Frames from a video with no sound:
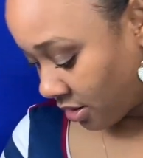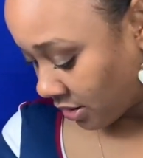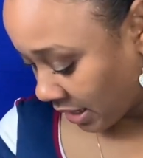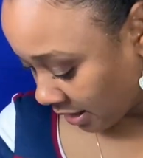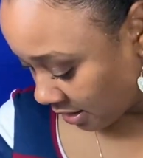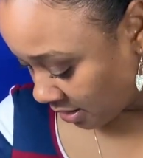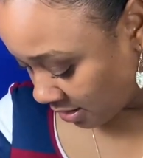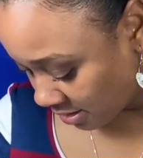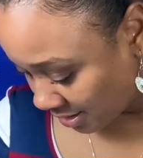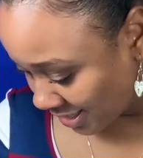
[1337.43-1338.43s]
Okay.
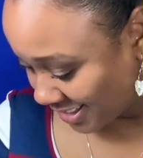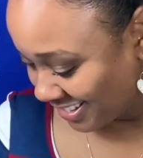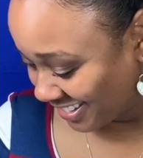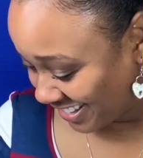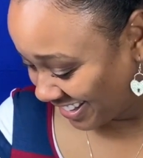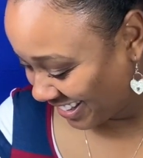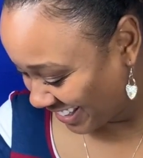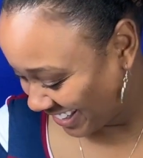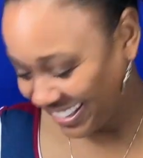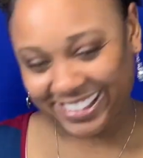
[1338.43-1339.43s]

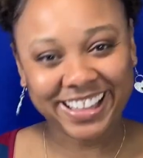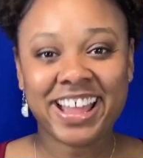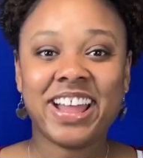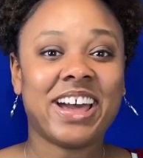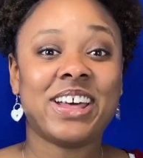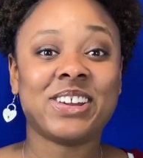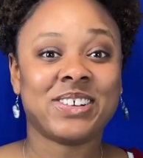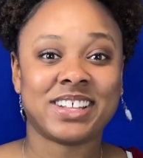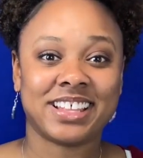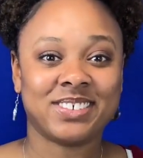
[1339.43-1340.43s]
I don't know
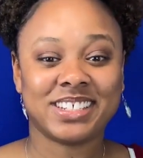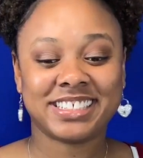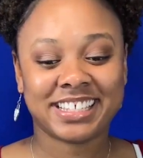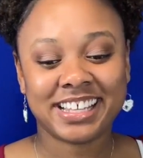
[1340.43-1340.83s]
what that was.